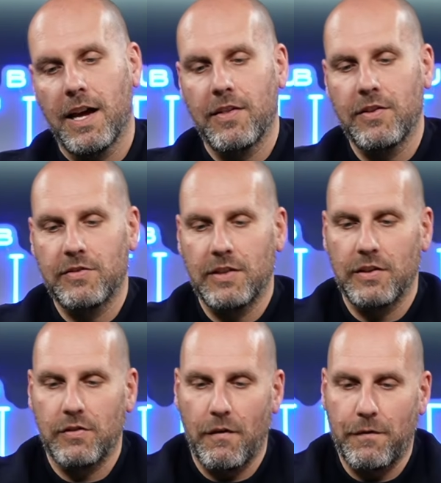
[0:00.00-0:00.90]
This
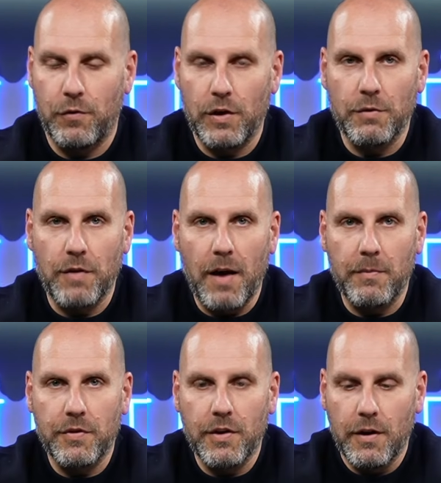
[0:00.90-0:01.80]
is fully
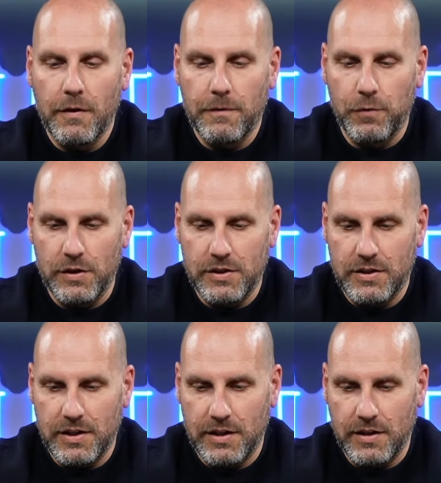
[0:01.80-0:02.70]
wrapped, fully
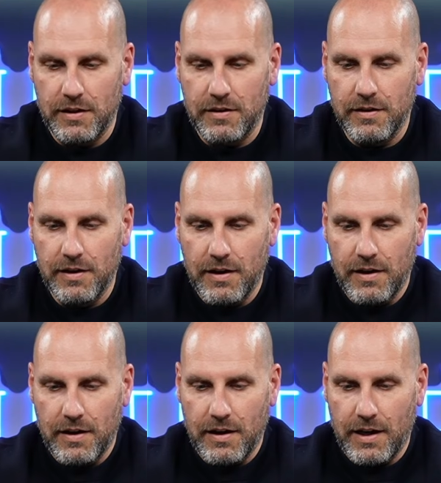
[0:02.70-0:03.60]
stickered.
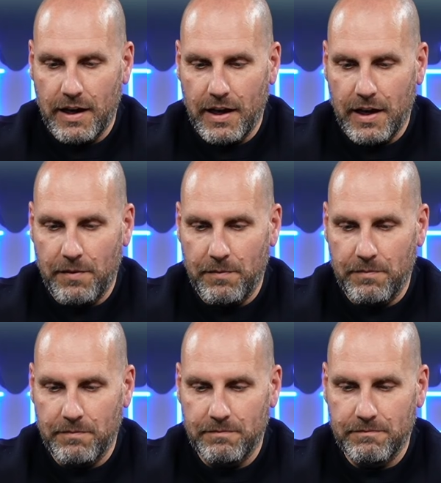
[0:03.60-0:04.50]
I